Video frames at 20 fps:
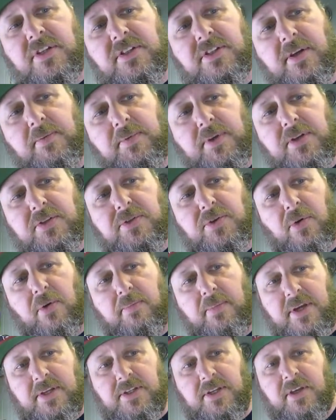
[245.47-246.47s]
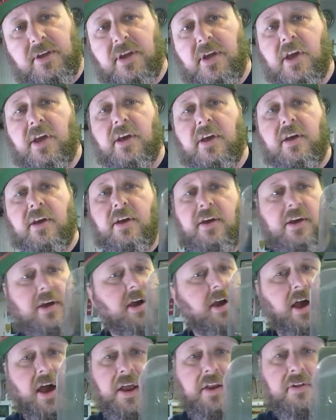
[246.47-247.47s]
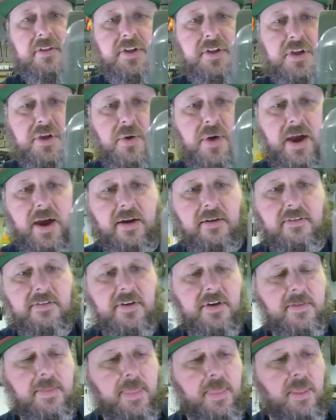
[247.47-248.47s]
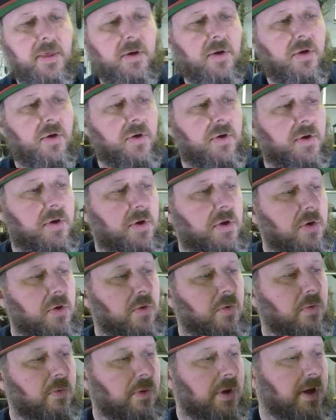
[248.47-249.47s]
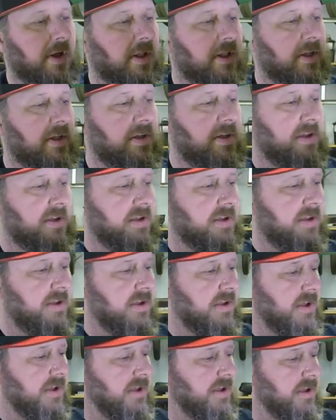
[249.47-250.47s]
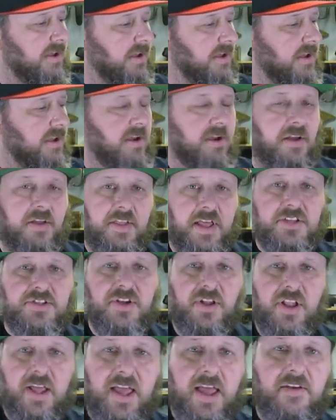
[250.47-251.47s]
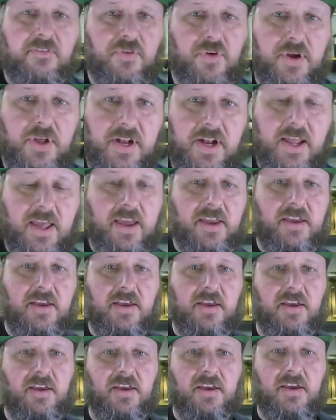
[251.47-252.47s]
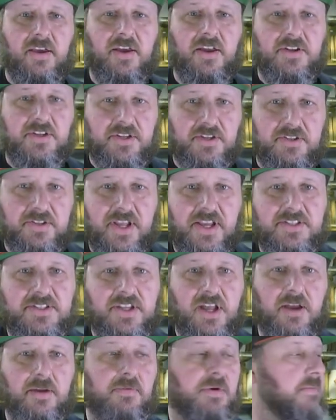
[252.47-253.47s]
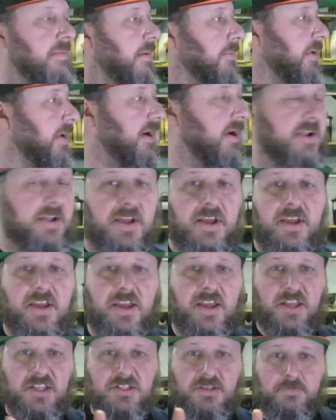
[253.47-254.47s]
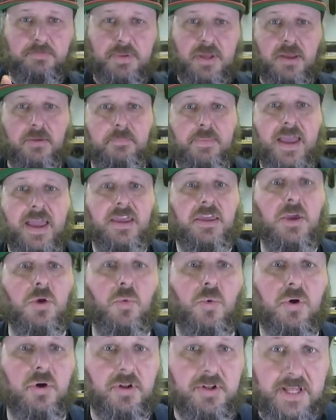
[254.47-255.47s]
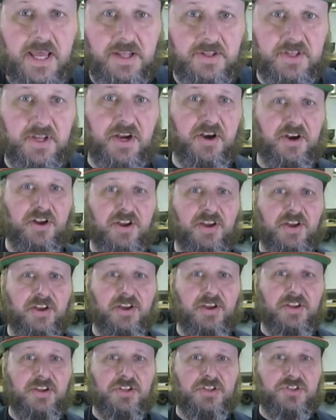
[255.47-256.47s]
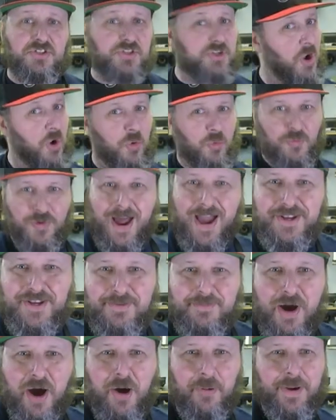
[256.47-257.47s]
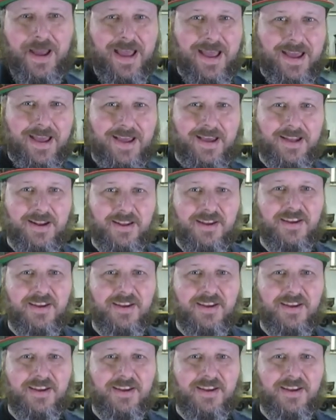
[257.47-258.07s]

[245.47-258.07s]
something so amazing? I don't think you have. Well, that's all I have for you today. Until next time, remember, it's a big baking world out there. So go ride your moped.